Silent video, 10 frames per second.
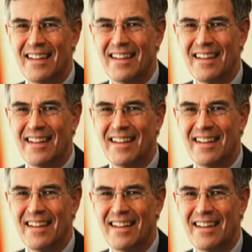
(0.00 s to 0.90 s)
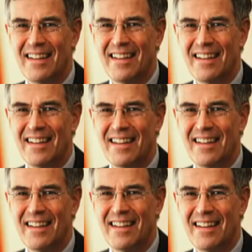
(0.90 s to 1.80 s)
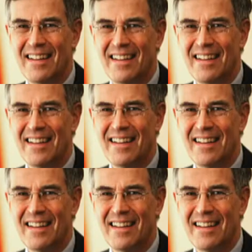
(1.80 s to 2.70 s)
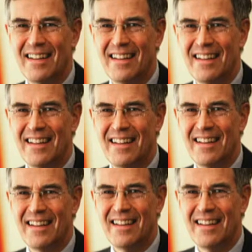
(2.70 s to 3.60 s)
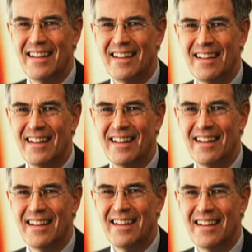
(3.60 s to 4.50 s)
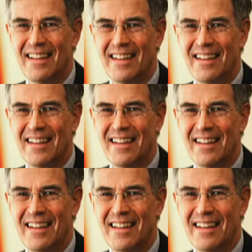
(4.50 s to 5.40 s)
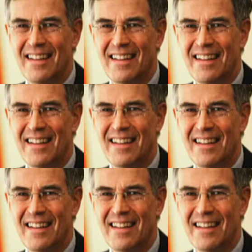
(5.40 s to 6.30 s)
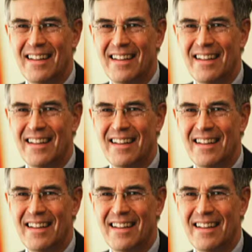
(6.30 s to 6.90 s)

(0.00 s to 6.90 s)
[no speech]